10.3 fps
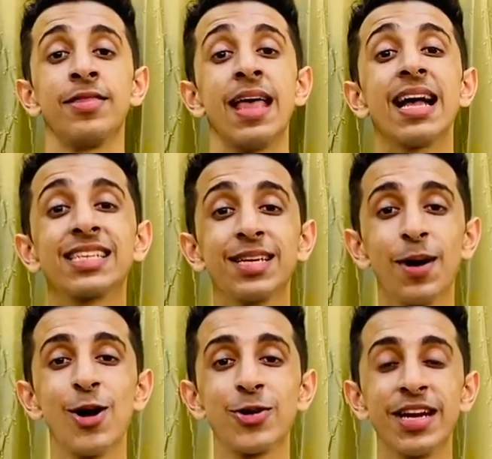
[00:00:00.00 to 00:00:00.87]
That's
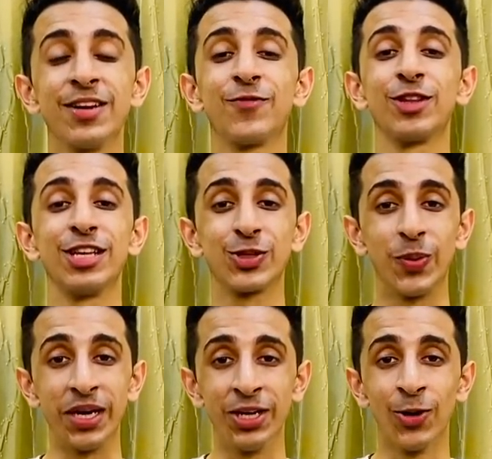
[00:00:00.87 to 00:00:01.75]
about it for this
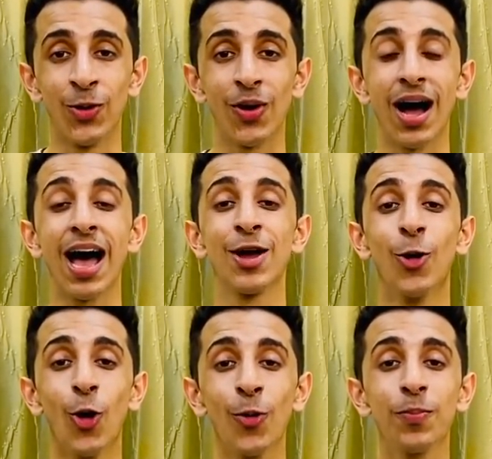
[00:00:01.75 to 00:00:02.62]
video. I
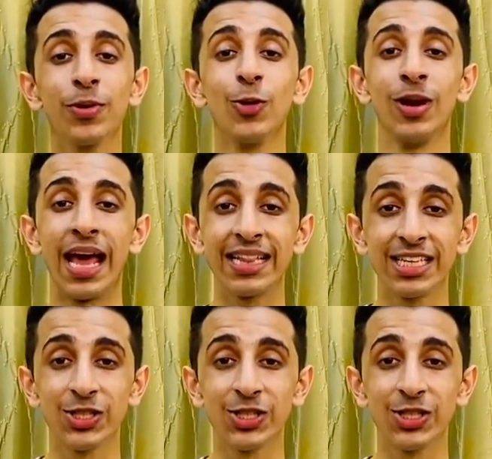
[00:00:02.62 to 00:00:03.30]
hope you liked